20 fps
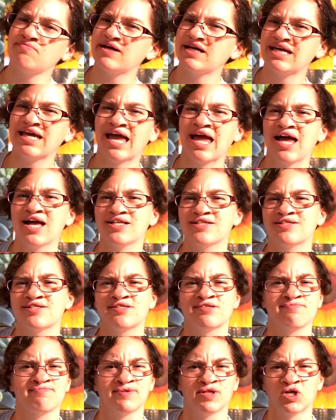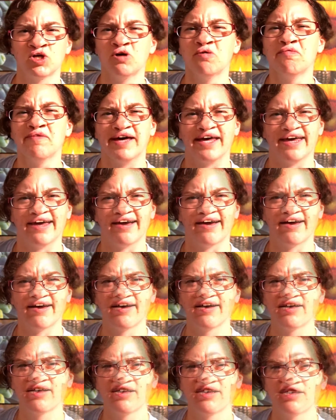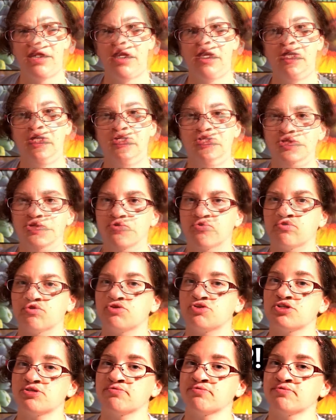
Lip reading: my cactus blooming? So there's a